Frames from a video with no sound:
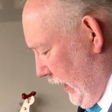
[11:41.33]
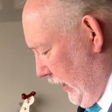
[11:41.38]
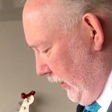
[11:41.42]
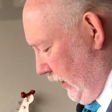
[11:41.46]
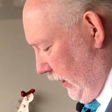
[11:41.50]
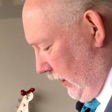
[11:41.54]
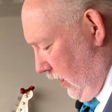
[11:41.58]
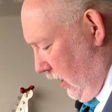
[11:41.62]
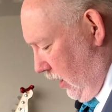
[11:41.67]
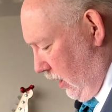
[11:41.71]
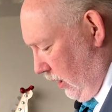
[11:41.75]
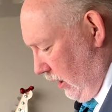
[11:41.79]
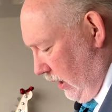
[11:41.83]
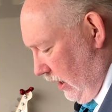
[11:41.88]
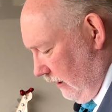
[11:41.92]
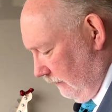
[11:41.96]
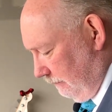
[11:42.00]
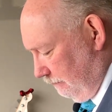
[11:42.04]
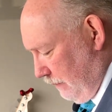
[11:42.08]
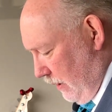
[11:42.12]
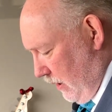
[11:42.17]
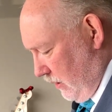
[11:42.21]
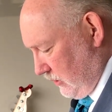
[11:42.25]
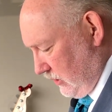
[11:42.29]
in the law
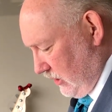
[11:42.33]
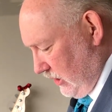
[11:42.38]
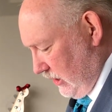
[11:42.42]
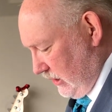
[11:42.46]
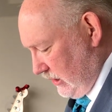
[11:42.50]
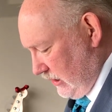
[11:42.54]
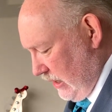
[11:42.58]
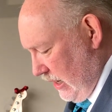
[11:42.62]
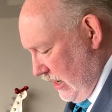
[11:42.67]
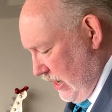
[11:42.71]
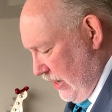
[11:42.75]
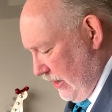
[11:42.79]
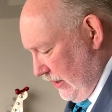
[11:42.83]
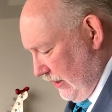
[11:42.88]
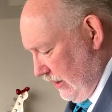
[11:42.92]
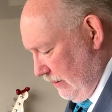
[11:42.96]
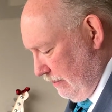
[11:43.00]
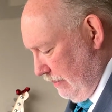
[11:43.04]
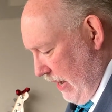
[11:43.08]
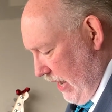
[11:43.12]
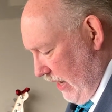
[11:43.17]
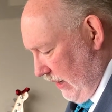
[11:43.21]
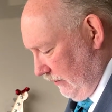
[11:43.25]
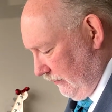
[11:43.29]
of Moses,
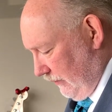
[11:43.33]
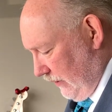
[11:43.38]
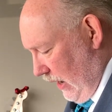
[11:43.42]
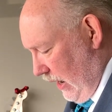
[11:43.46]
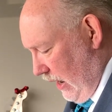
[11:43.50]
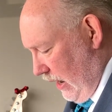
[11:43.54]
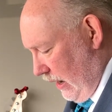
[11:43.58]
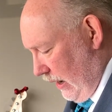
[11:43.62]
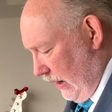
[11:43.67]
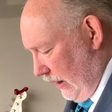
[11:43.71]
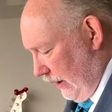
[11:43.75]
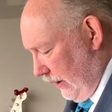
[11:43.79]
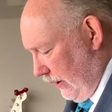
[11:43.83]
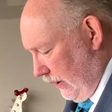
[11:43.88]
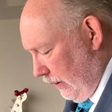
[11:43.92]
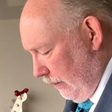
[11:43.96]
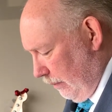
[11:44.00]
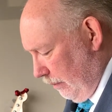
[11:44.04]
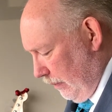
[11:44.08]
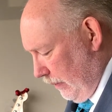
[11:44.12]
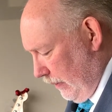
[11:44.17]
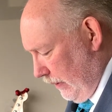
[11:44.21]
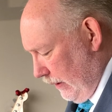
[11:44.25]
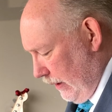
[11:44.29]
the man of God.
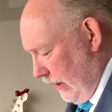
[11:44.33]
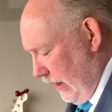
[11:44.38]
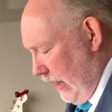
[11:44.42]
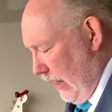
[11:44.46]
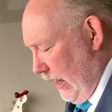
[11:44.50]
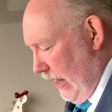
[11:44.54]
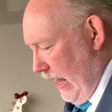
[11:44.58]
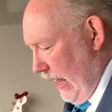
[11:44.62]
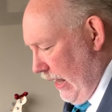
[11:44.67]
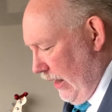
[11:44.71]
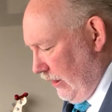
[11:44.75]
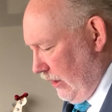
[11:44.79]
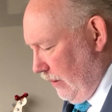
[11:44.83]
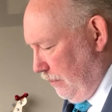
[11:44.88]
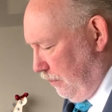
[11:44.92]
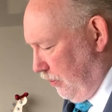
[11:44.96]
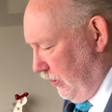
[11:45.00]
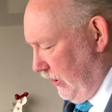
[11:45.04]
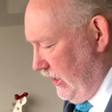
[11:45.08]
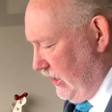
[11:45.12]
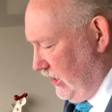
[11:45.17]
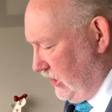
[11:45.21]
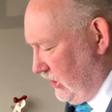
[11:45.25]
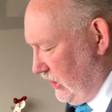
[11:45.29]
The
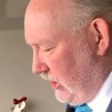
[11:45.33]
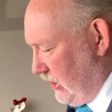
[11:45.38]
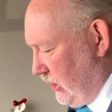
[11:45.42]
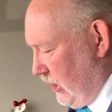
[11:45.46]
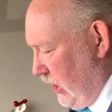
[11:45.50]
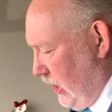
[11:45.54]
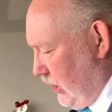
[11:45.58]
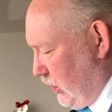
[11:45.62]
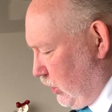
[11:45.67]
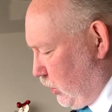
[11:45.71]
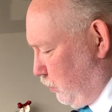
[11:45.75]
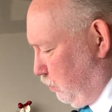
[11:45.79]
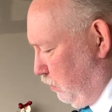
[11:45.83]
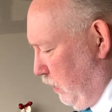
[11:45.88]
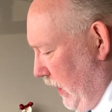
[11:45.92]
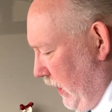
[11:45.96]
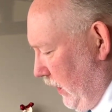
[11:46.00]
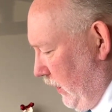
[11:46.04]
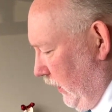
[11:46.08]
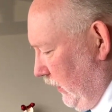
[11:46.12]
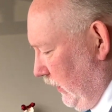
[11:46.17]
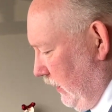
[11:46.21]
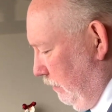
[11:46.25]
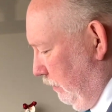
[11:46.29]
priests
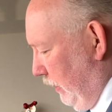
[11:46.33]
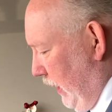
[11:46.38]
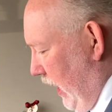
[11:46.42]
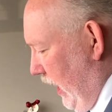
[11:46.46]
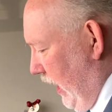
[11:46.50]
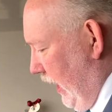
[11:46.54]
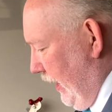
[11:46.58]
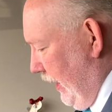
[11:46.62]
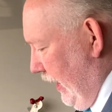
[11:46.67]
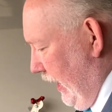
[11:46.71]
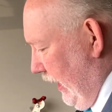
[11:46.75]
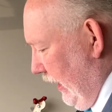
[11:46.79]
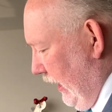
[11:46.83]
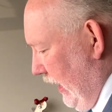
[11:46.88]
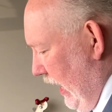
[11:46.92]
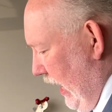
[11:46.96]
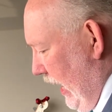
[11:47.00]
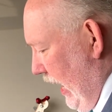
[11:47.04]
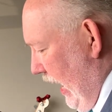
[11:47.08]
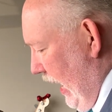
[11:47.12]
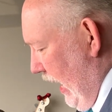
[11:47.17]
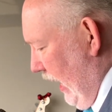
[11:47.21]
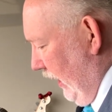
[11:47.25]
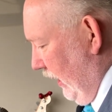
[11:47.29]
sprinkled the blood
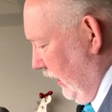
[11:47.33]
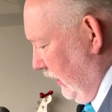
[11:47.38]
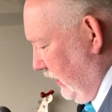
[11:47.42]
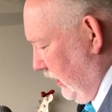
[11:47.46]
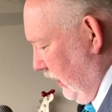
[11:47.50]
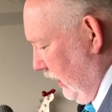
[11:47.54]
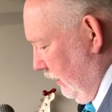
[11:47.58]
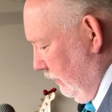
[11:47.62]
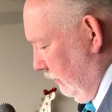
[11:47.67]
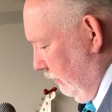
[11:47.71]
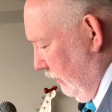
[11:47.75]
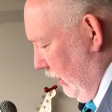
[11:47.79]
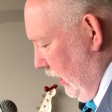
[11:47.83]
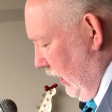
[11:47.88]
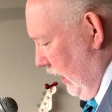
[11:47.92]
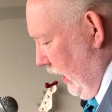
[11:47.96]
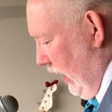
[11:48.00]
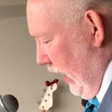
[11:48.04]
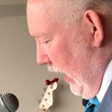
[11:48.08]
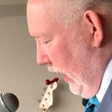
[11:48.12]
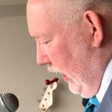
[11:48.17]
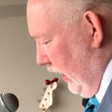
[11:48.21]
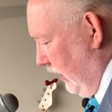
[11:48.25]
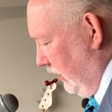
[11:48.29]
and handed to
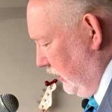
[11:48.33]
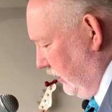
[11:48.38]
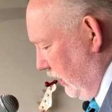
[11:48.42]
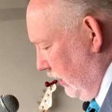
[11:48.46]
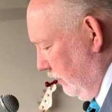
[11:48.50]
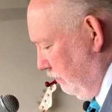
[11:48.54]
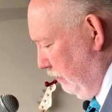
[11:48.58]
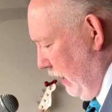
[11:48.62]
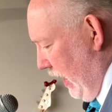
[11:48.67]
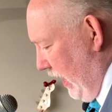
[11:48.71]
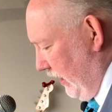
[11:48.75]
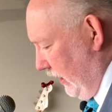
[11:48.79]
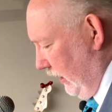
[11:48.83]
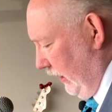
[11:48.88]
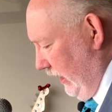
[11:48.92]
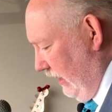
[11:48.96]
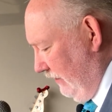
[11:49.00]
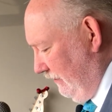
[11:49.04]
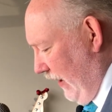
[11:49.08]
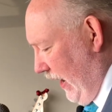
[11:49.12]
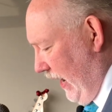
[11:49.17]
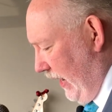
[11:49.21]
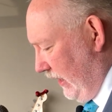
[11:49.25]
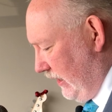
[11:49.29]
them by the
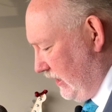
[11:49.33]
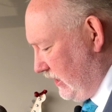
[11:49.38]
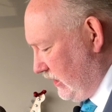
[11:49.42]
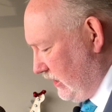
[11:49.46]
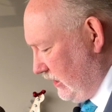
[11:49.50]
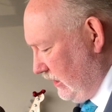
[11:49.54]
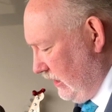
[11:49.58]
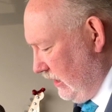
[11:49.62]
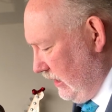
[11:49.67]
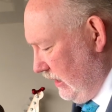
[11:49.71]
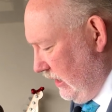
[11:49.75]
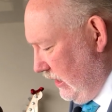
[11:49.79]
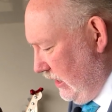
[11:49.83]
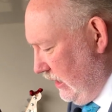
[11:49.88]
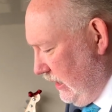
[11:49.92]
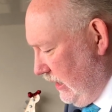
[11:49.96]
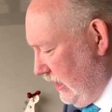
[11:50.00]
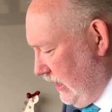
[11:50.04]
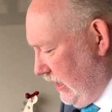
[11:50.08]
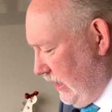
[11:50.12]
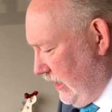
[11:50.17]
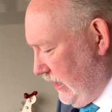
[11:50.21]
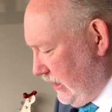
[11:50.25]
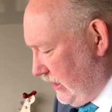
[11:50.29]
Levites.
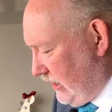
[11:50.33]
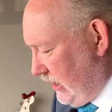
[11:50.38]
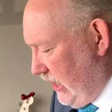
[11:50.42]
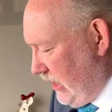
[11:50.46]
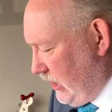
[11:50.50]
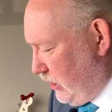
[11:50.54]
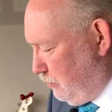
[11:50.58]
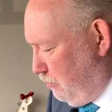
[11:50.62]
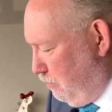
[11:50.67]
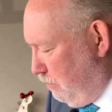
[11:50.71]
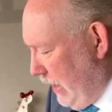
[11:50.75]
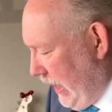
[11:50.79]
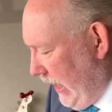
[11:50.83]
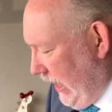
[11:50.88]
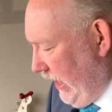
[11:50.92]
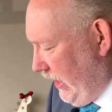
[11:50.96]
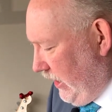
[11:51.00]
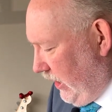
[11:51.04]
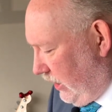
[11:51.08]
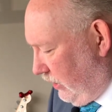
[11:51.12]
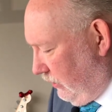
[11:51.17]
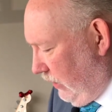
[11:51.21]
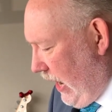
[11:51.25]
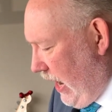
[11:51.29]
Since many
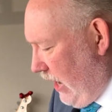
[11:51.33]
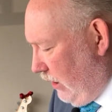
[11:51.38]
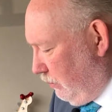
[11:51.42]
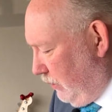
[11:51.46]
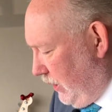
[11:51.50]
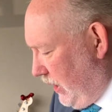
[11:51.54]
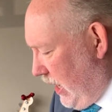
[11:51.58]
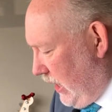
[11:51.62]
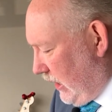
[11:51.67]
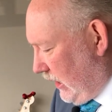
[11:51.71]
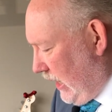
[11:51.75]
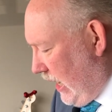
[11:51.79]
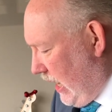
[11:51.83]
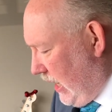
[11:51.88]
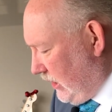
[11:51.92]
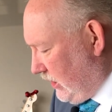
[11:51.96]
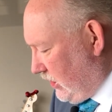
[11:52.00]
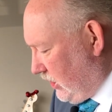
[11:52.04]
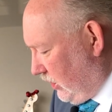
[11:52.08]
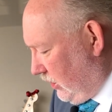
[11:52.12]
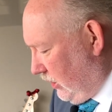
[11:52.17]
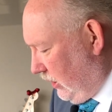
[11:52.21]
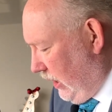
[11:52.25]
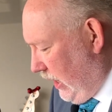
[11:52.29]
in the crowd
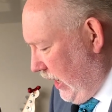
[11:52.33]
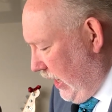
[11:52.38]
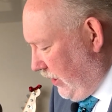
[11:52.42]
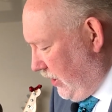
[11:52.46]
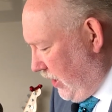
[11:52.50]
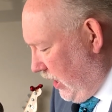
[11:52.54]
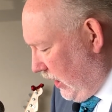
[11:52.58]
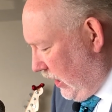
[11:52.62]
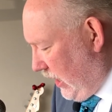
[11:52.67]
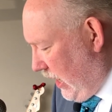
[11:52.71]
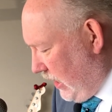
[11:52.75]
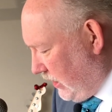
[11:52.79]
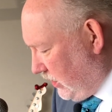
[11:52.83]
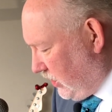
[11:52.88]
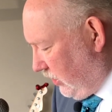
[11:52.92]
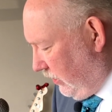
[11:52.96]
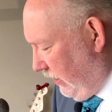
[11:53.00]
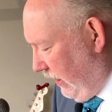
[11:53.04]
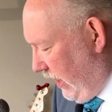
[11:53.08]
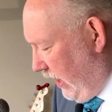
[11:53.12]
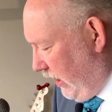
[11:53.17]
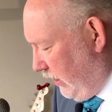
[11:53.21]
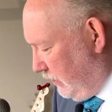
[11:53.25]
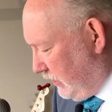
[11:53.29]
had not
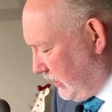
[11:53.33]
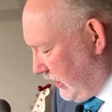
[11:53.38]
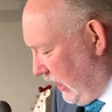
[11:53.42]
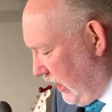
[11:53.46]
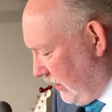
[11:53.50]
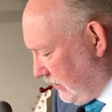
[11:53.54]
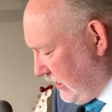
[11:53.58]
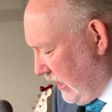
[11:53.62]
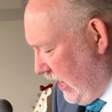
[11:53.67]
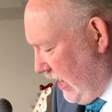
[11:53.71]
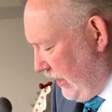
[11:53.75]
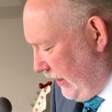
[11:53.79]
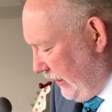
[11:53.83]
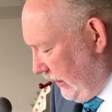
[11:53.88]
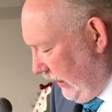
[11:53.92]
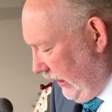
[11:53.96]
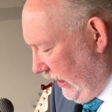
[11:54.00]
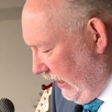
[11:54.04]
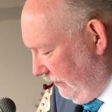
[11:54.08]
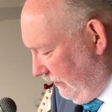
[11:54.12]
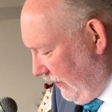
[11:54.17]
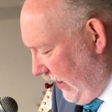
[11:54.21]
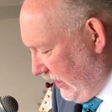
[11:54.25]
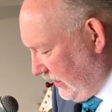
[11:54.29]
consecrated themselves, the
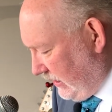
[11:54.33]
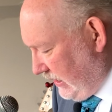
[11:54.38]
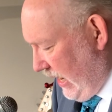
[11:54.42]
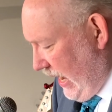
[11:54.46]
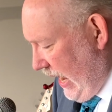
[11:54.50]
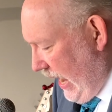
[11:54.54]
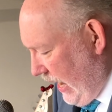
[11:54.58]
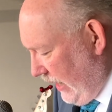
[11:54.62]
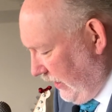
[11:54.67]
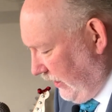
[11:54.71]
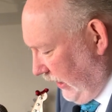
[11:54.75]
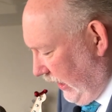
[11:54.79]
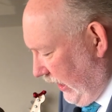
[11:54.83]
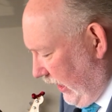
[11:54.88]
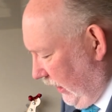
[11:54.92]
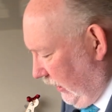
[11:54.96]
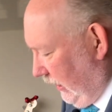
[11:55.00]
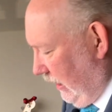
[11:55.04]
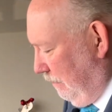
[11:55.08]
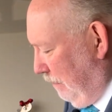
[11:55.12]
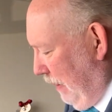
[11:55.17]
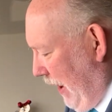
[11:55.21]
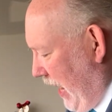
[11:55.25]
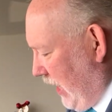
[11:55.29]
Levites had to
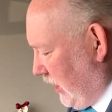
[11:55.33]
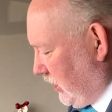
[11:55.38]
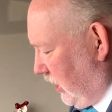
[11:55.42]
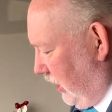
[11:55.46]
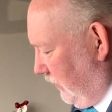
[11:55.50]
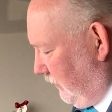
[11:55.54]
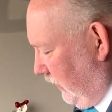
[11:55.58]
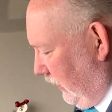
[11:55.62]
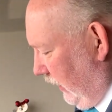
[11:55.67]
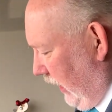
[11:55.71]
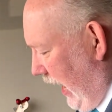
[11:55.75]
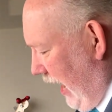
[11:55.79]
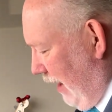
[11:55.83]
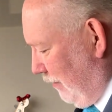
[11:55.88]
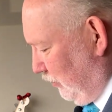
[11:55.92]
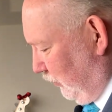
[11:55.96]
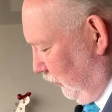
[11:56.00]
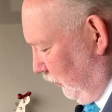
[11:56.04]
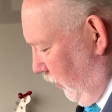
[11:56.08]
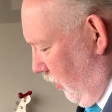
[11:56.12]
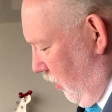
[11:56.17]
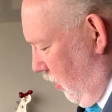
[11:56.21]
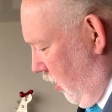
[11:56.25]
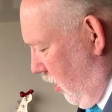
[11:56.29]
kill the Passover lambs
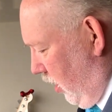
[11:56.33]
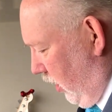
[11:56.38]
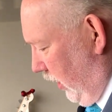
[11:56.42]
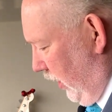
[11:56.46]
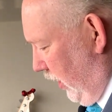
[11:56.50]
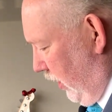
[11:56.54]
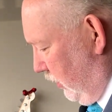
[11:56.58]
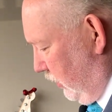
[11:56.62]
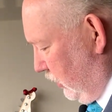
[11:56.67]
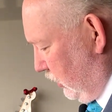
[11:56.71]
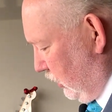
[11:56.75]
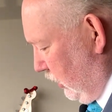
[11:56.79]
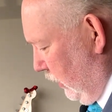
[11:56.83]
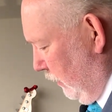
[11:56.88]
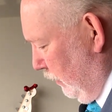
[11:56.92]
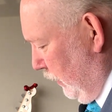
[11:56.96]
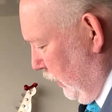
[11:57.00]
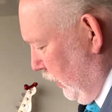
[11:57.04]
for all those